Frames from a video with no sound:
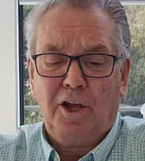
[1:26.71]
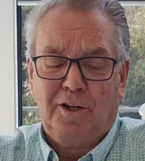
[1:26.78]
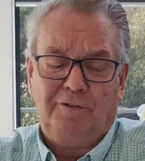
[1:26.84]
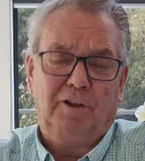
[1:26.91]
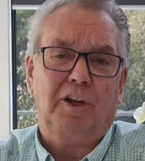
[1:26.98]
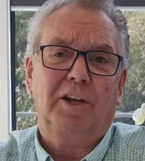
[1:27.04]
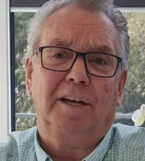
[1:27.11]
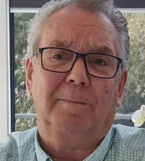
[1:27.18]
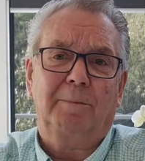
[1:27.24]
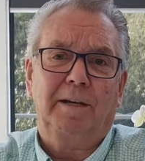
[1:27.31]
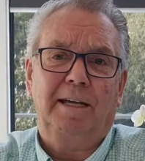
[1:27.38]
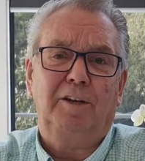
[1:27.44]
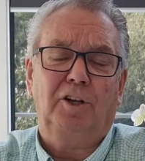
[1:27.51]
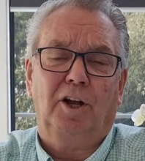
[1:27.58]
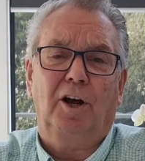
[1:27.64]
So you can
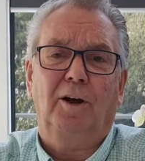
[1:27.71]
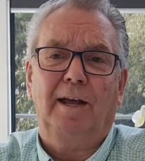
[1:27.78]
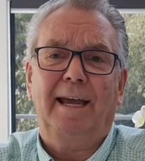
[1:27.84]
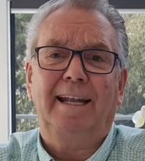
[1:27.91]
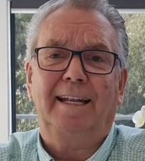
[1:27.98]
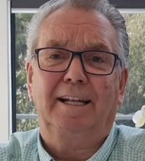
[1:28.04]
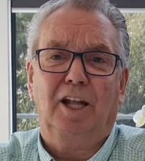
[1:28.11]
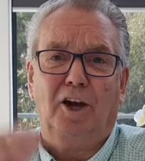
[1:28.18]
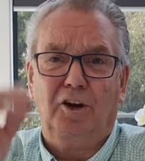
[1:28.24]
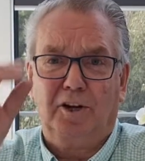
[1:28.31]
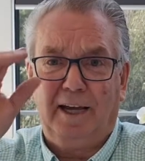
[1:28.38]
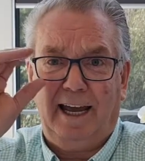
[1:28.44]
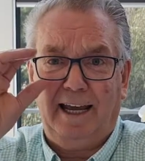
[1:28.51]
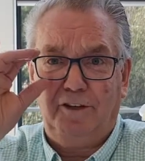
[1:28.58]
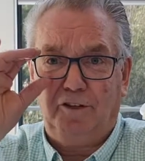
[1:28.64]
be, any
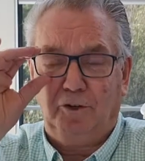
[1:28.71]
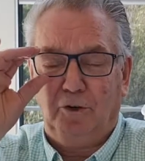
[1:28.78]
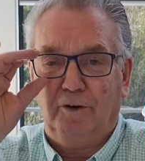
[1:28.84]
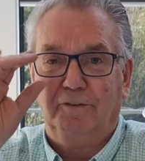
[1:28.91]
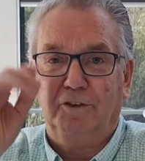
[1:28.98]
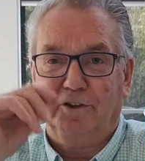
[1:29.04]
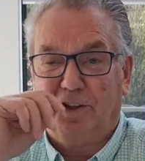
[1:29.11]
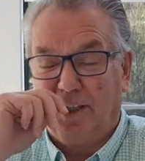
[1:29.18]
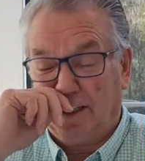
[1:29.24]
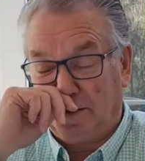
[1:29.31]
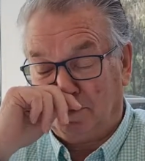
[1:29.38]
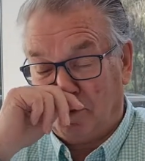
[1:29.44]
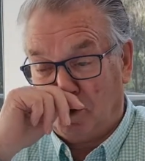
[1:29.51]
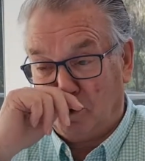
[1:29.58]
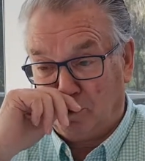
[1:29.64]
location, or if it's in a
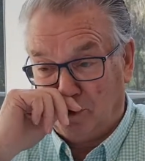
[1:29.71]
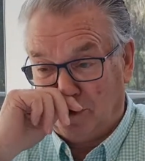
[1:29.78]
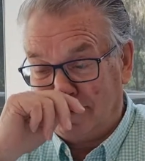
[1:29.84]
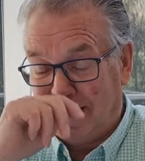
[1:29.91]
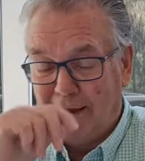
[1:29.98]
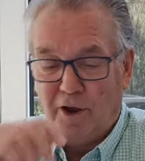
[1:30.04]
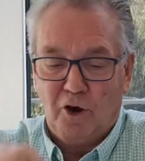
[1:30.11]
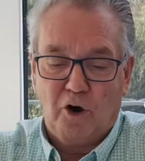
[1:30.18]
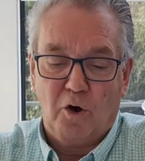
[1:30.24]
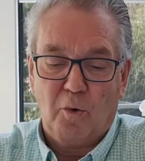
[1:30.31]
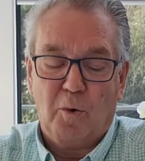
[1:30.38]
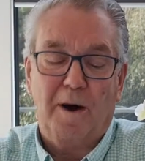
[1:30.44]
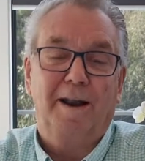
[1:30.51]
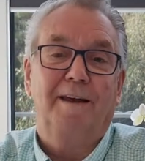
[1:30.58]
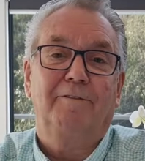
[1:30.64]
small group or
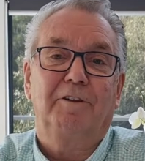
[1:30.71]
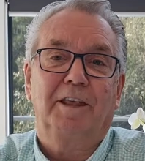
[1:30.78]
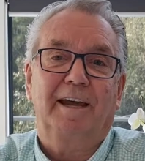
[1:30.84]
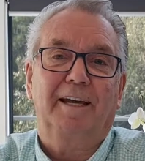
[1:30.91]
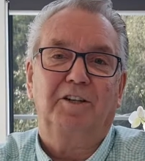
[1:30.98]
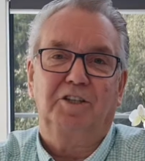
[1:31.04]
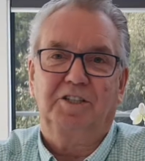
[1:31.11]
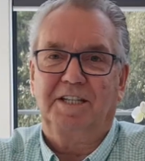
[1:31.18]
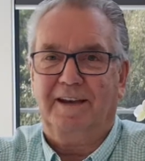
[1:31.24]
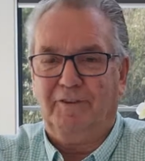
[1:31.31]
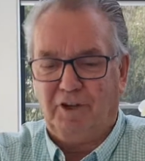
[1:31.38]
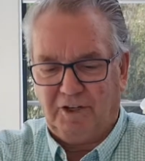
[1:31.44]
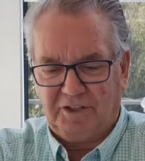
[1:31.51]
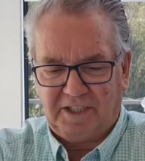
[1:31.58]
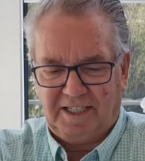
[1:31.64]
whatever, they could just have
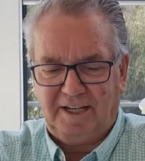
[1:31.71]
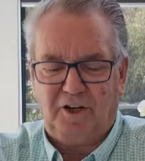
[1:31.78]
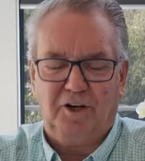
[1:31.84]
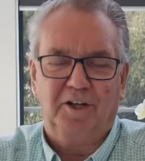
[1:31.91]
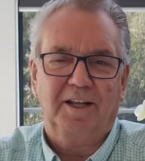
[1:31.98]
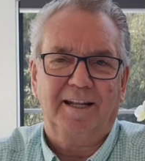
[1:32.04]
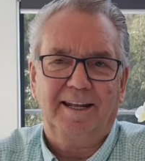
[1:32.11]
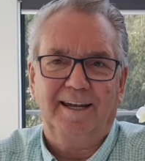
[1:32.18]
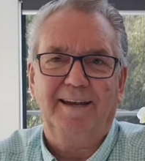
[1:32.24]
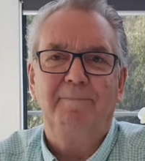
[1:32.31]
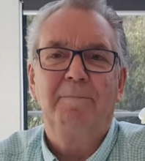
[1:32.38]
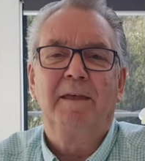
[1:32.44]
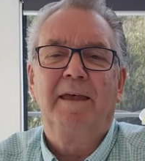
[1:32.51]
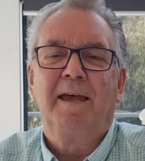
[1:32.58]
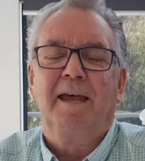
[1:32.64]
it sitting on their knee
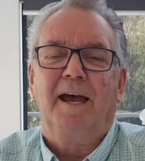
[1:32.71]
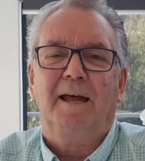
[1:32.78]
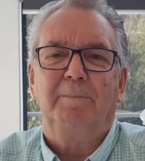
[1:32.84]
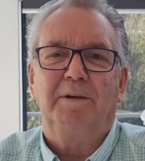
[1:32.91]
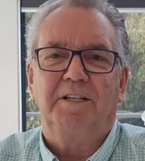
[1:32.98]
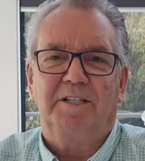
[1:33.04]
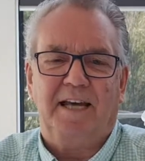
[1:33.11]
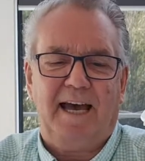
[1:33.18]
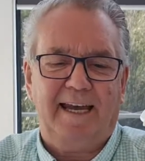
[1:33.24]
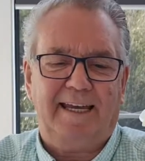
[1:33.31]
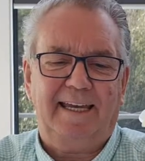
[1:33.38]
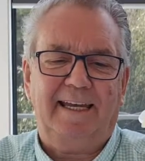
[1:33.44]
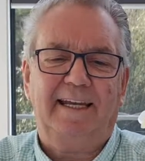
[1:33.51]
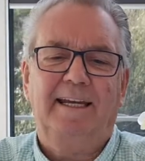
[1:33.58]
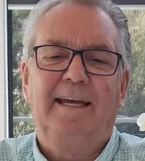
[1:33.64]
and be
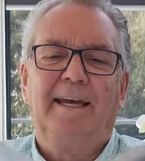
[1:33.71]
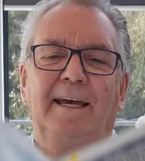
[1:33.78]
taking